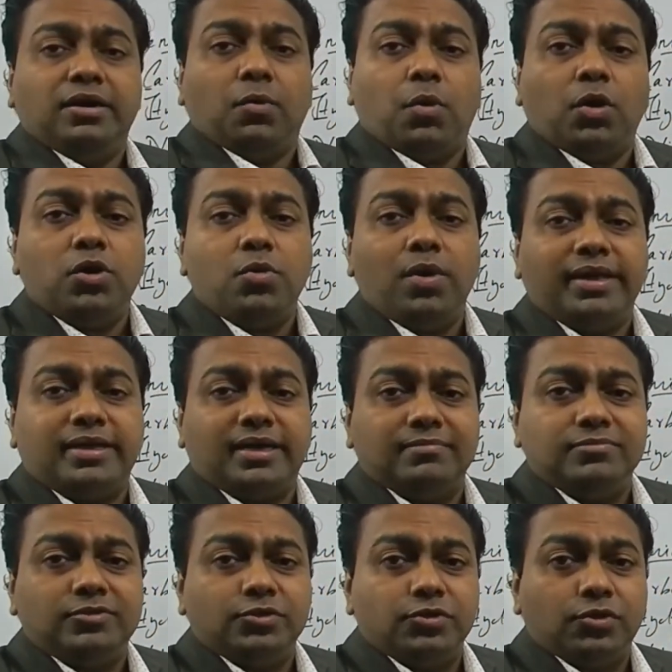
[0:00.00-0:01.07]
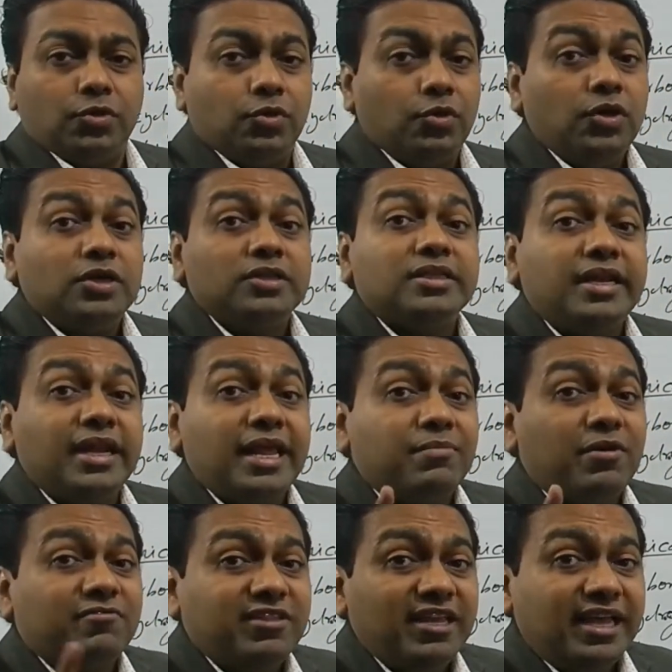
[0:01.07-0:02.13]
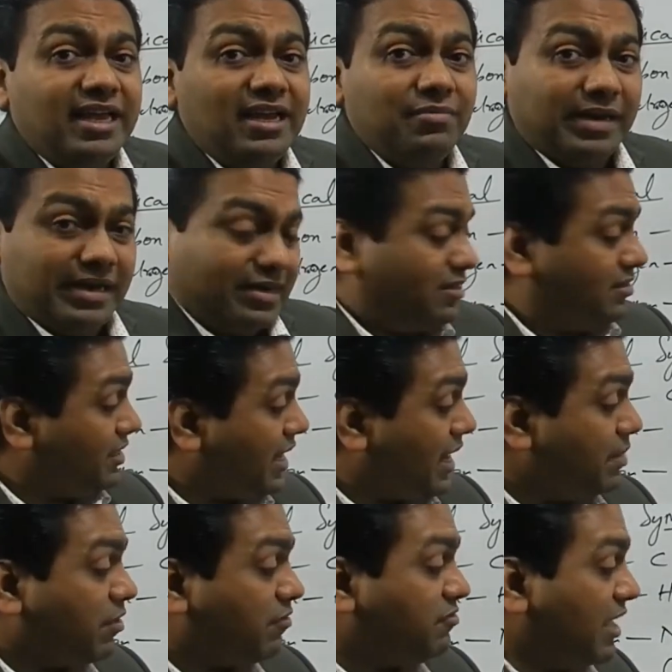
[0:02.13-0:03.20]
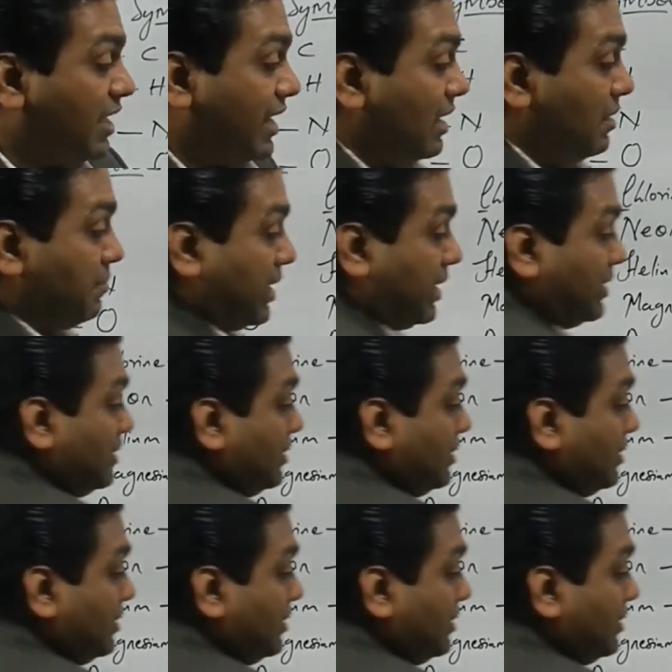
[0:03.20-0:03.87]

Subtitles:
what do I come to know? The name of the element. The name of the element,